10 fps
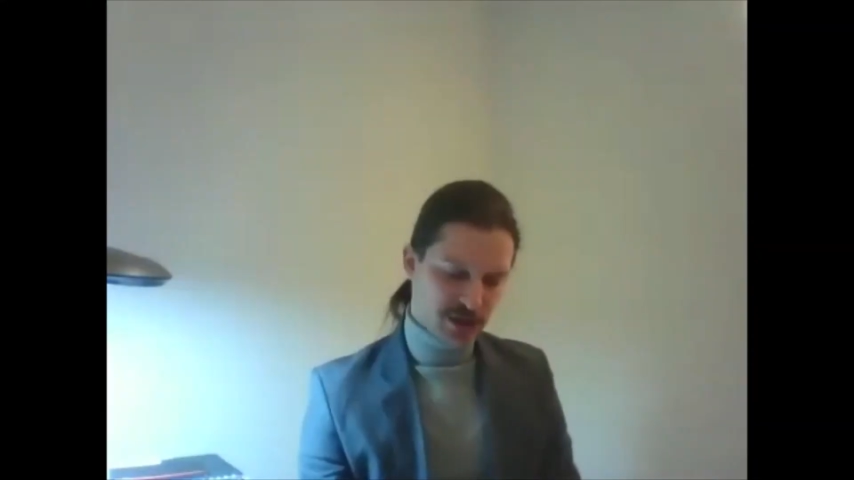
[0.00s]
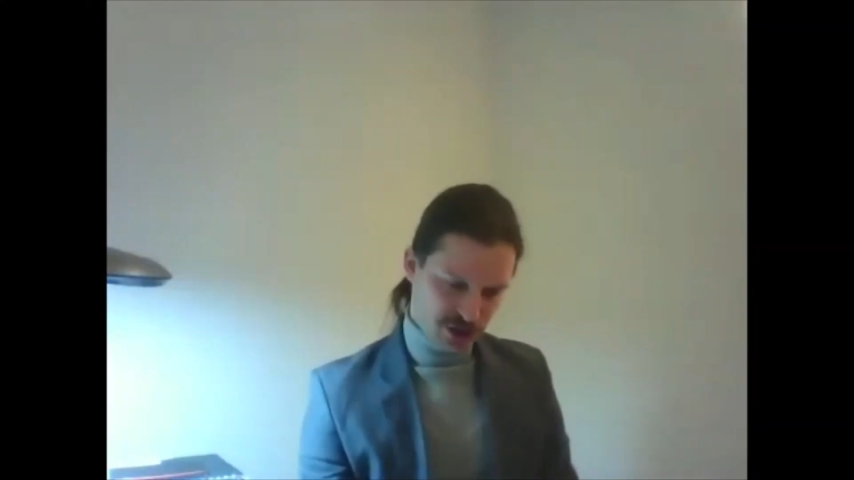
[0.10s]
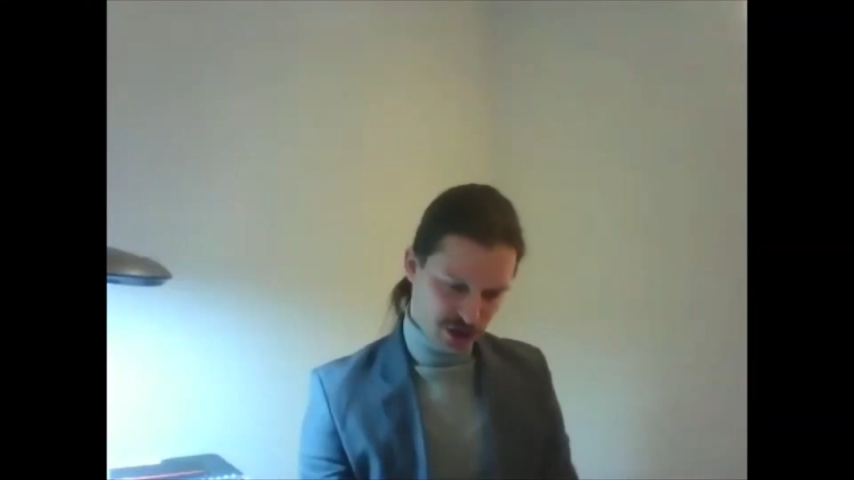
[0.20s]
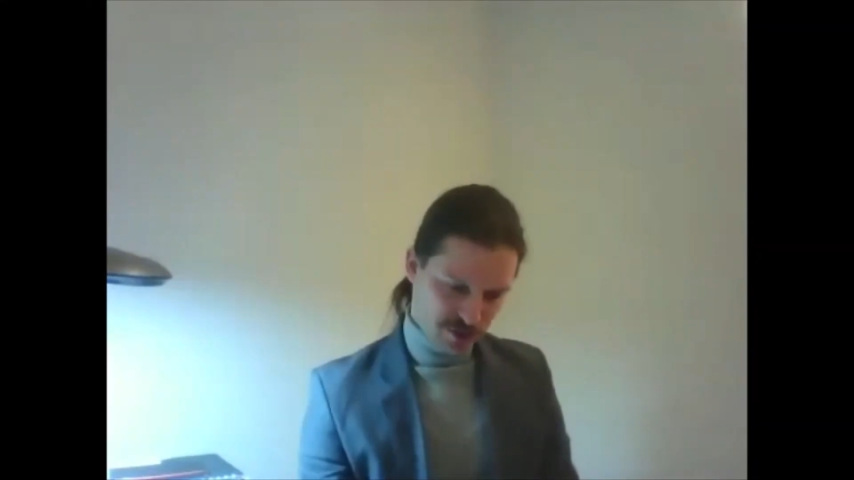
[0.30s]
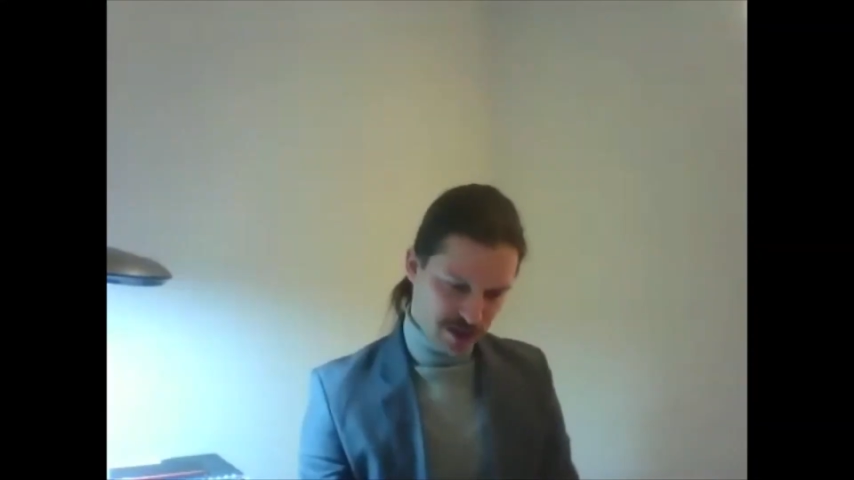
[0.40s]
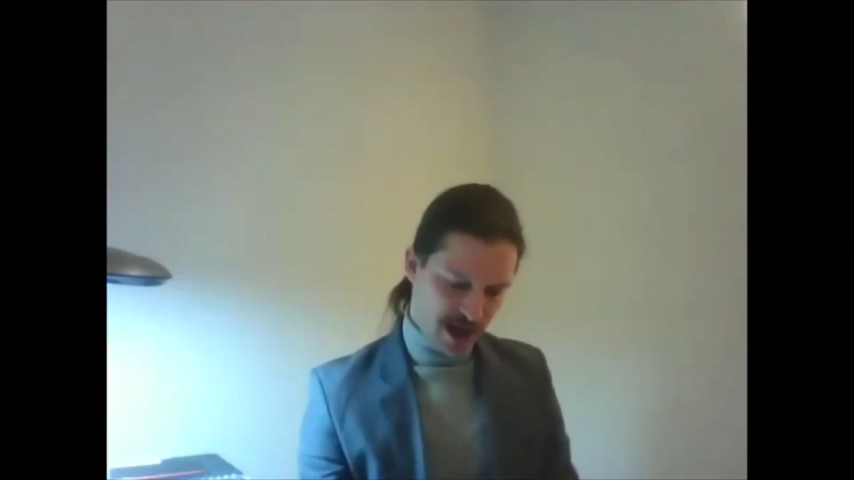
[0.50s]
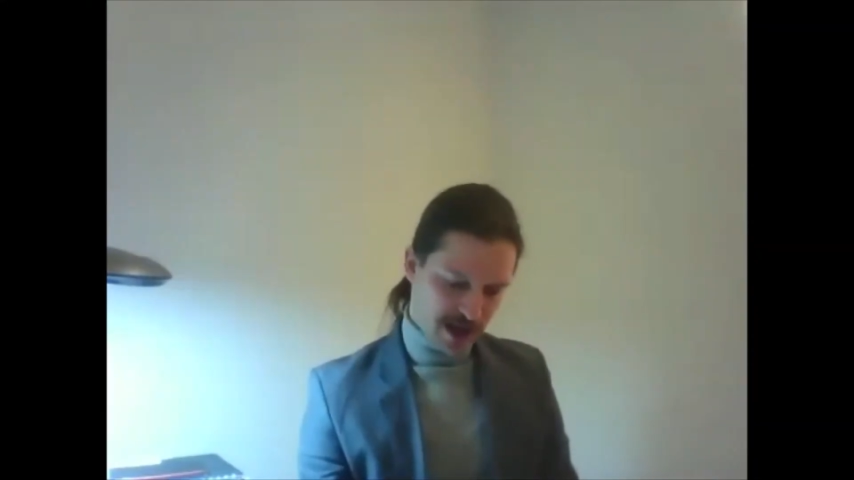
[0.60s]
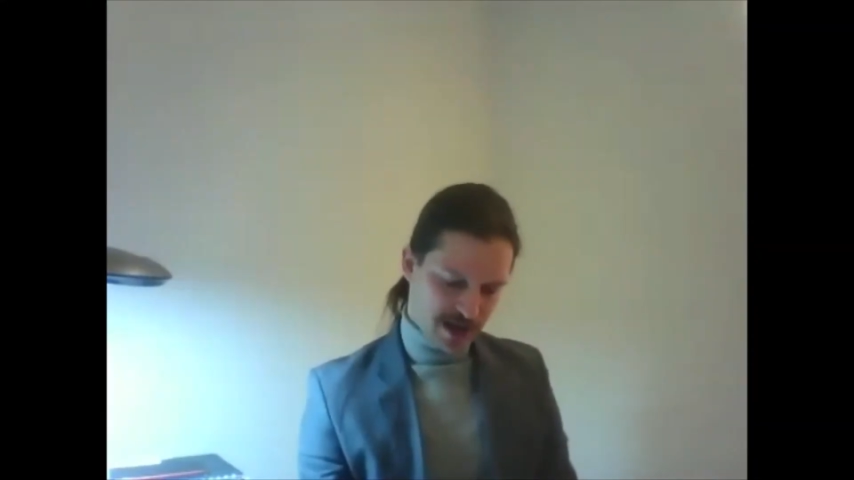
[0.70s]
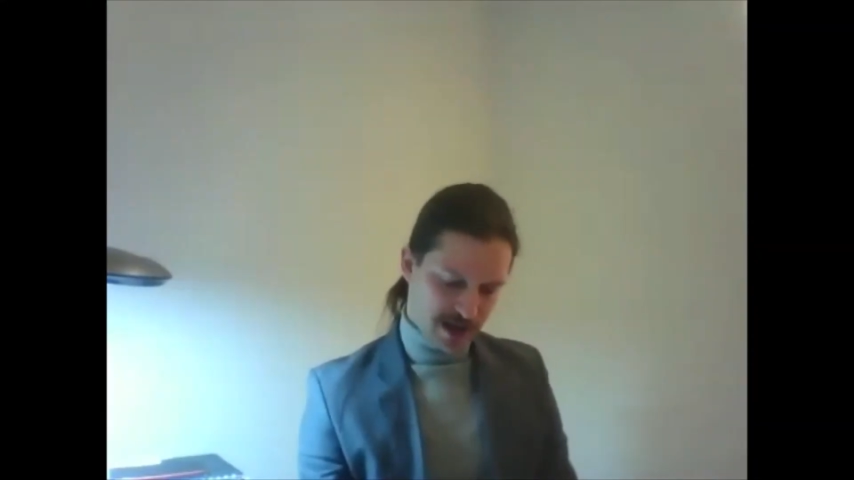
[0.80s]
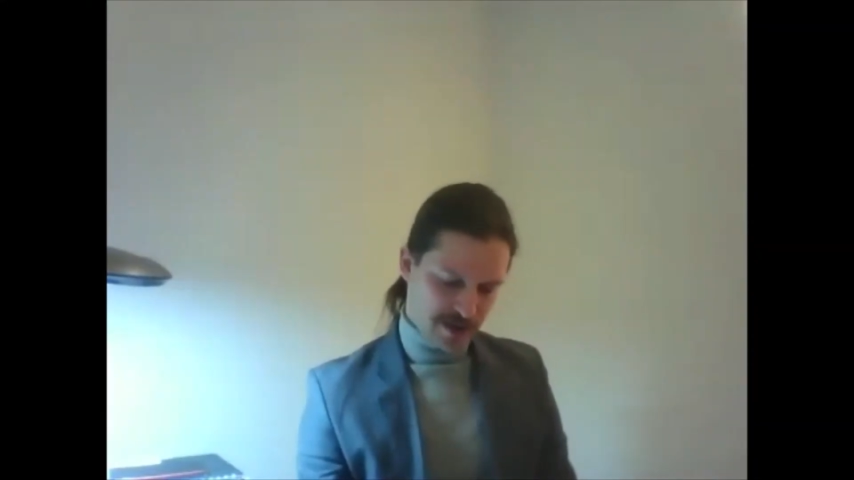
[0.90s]
knew that
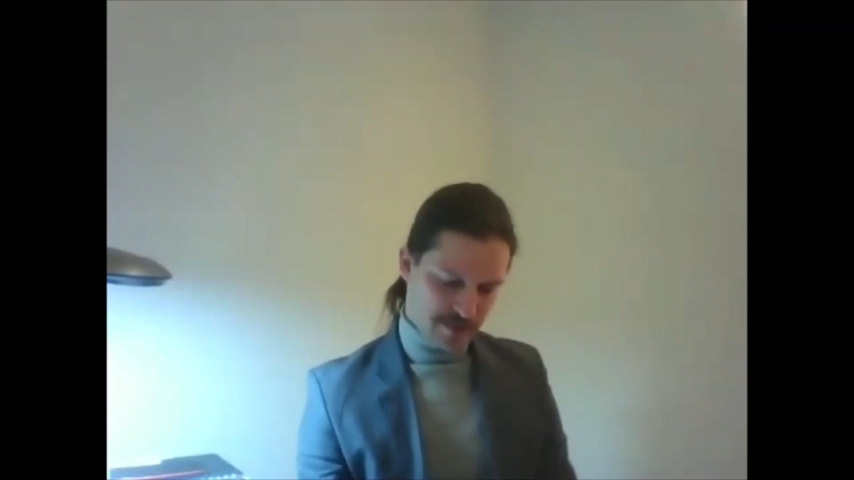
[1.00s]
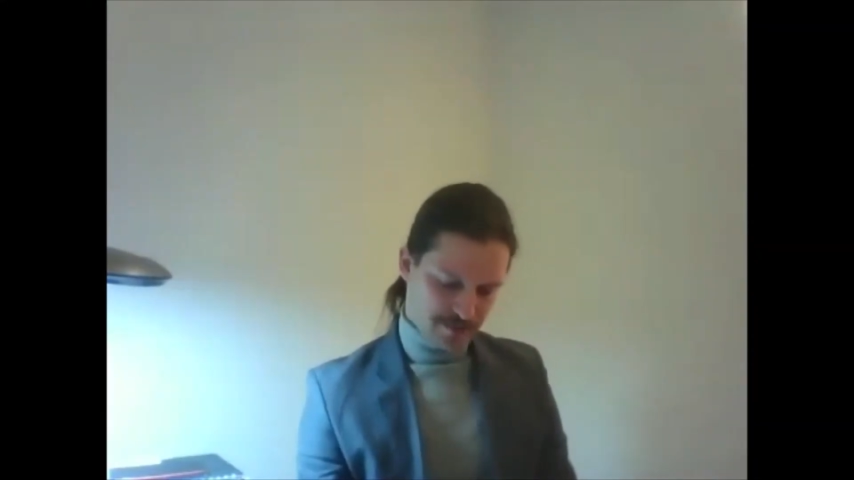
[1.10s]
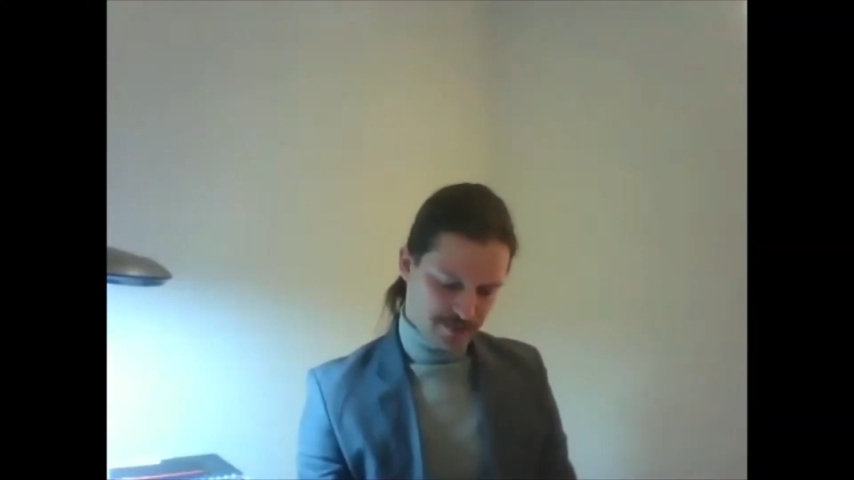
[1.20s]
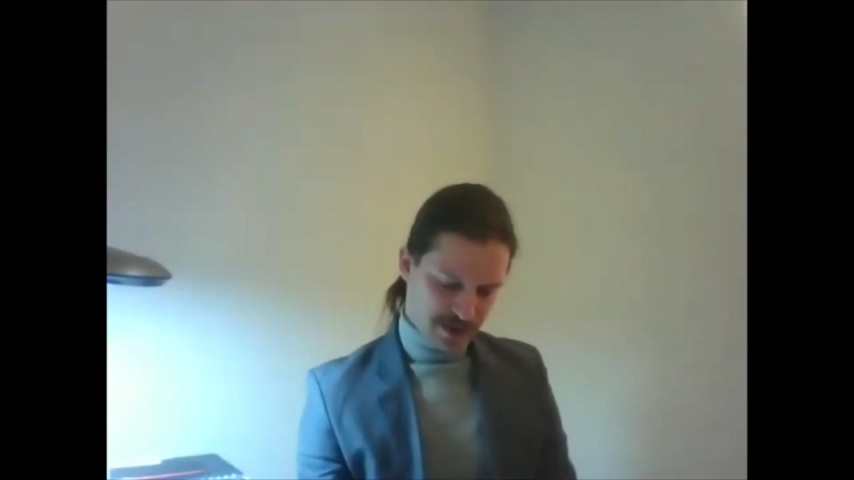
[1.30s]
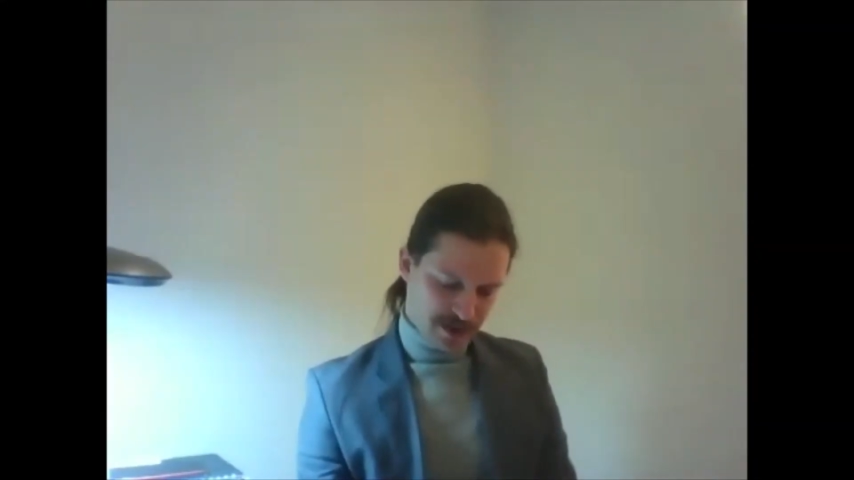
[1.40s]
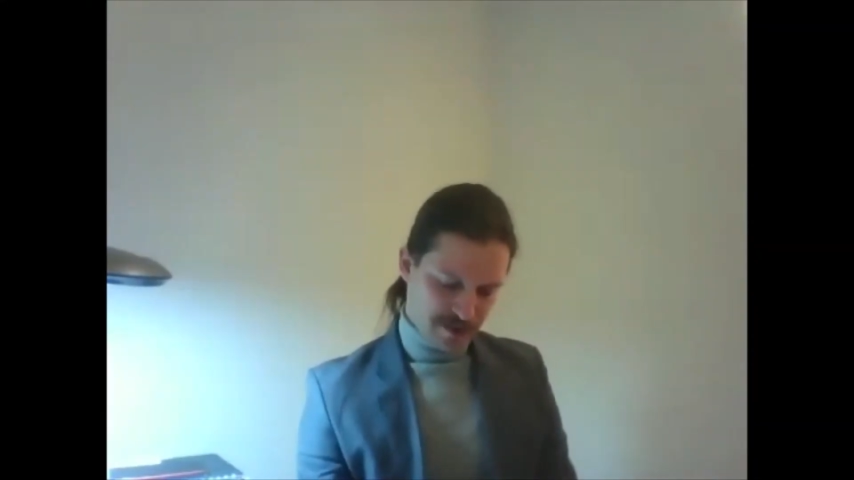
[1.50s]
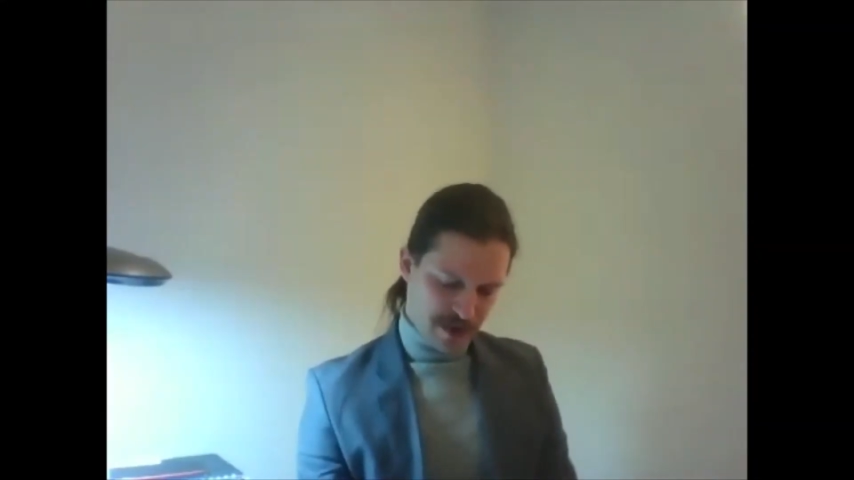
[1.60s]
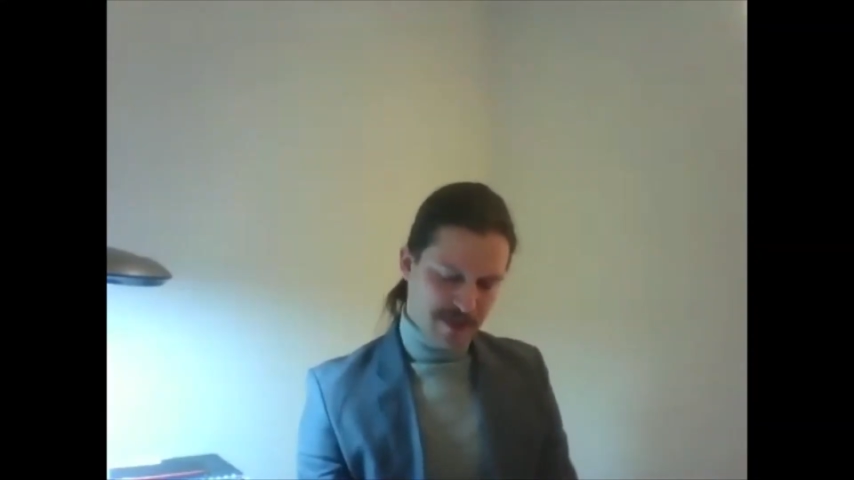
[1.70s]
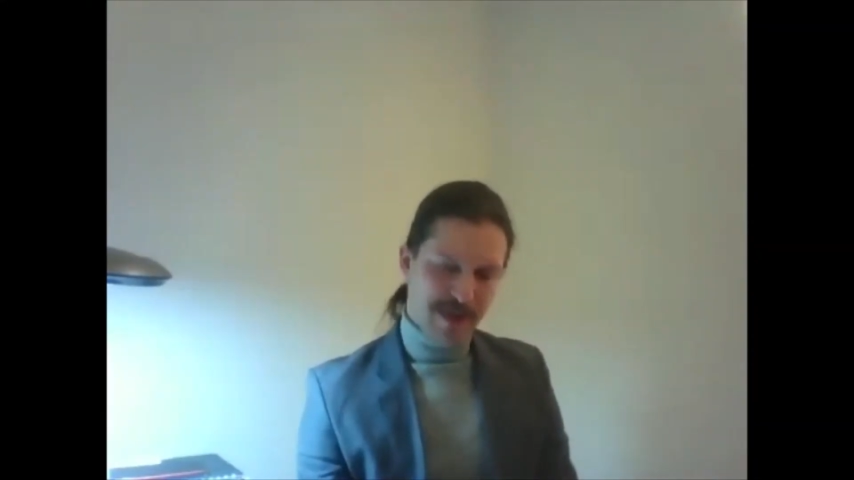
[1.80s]
my